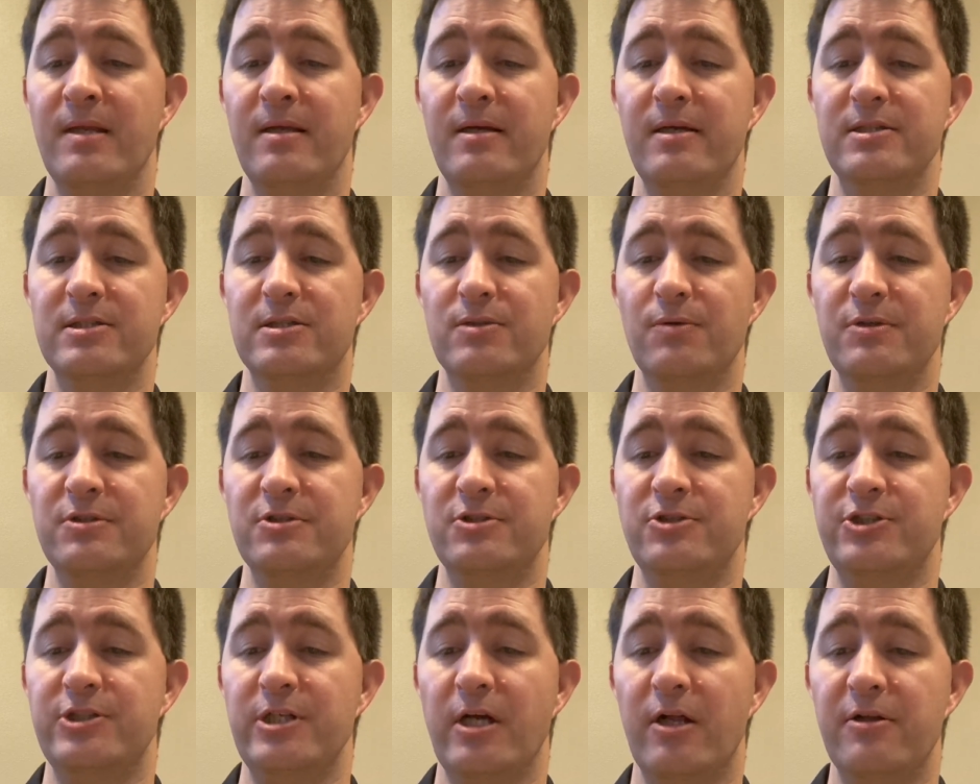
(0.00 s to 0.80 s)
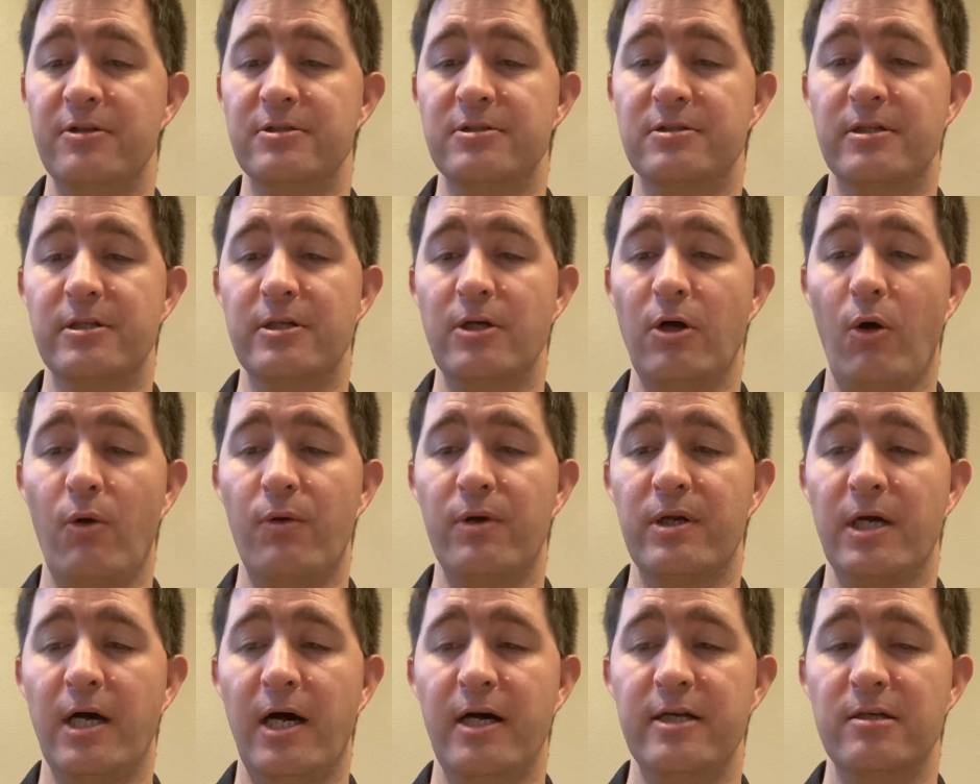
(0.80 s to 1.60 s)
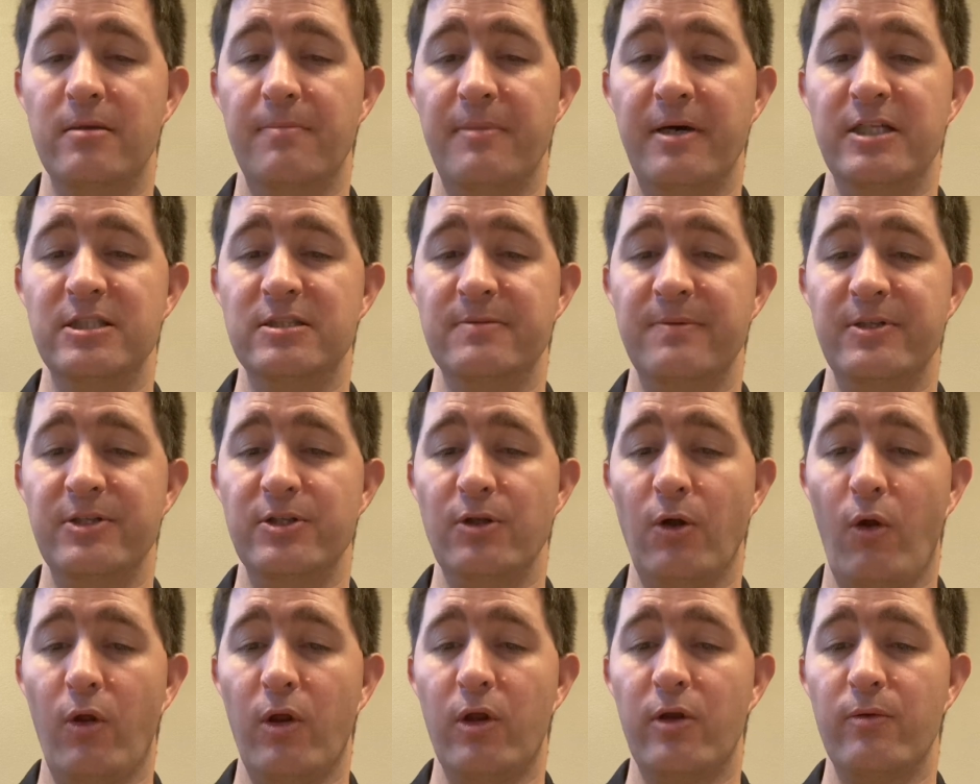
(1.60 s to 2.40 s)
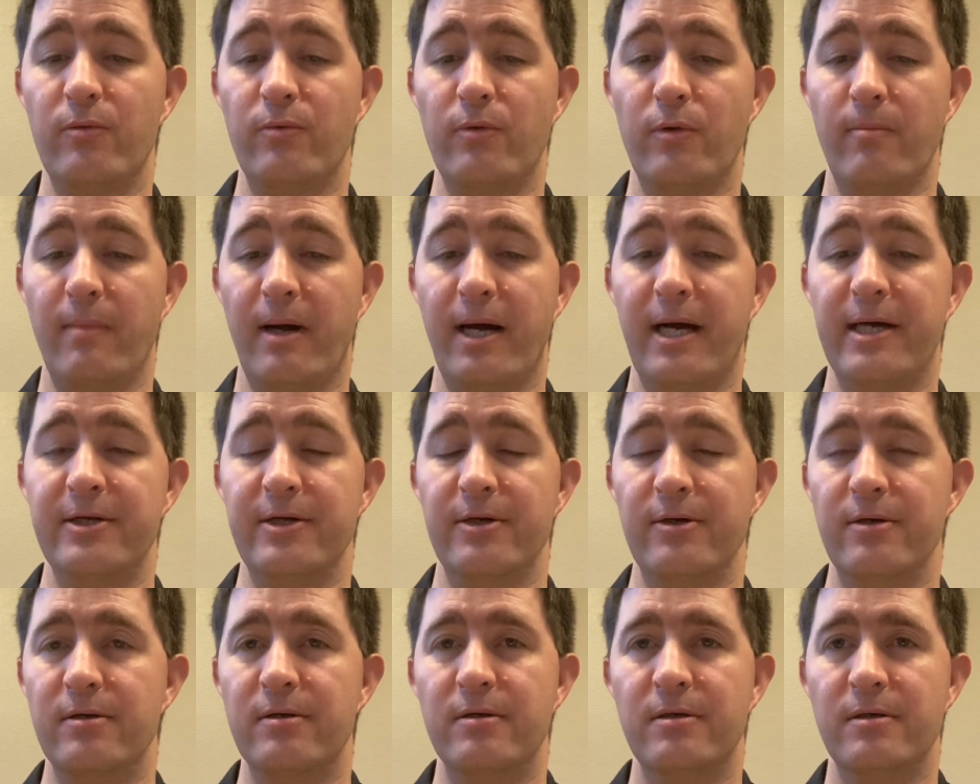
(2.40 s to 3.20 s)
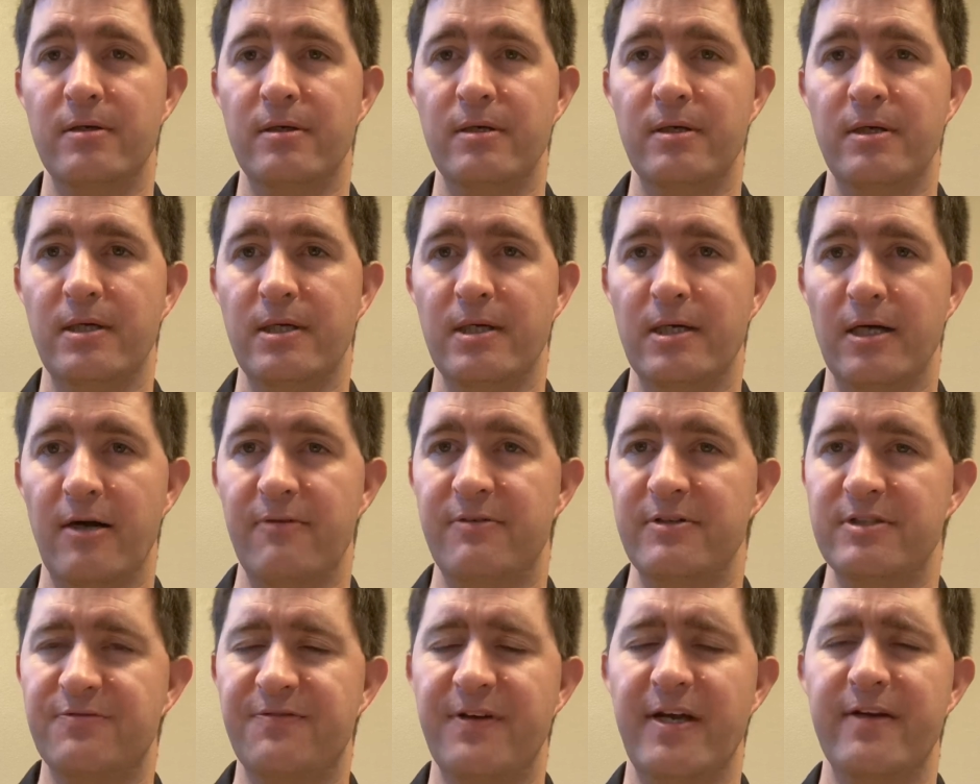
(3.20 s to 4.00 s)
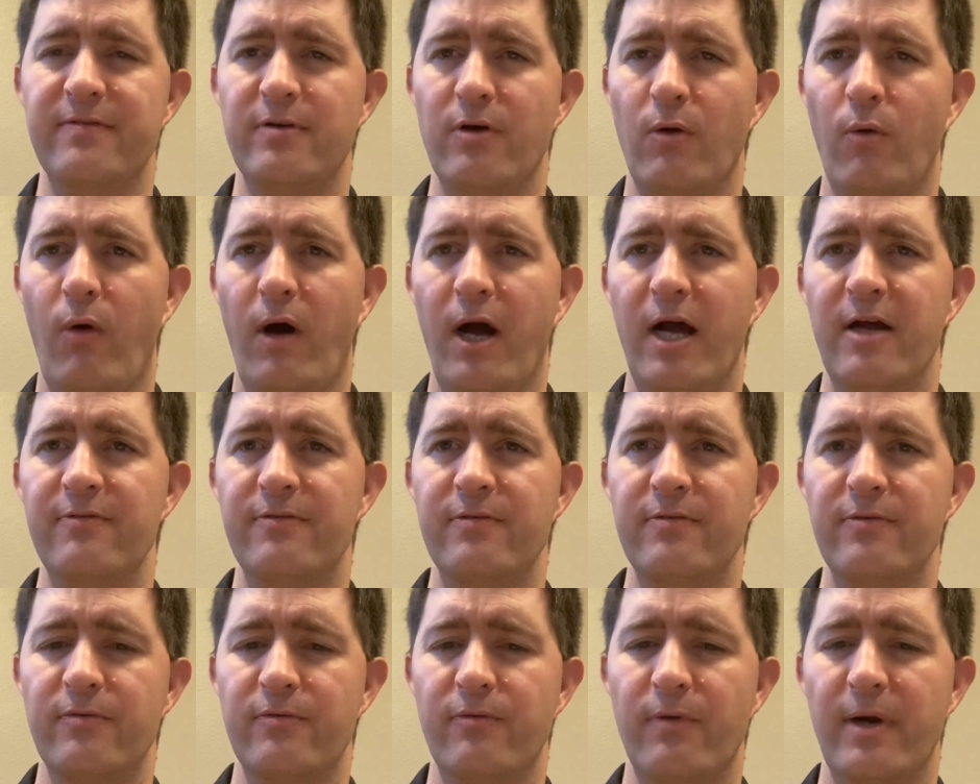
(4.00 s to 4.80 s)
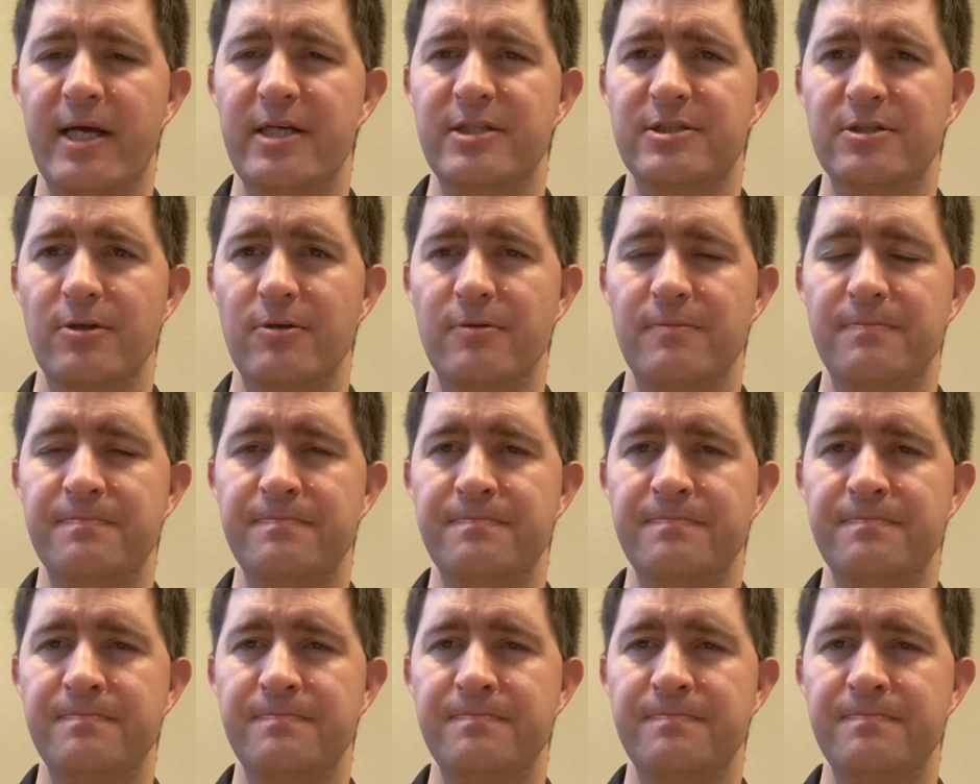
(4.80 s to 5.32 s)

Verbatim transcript: And so he's jealously holding on to Benjamin, the only reminder of his favorite wife, of Rachel.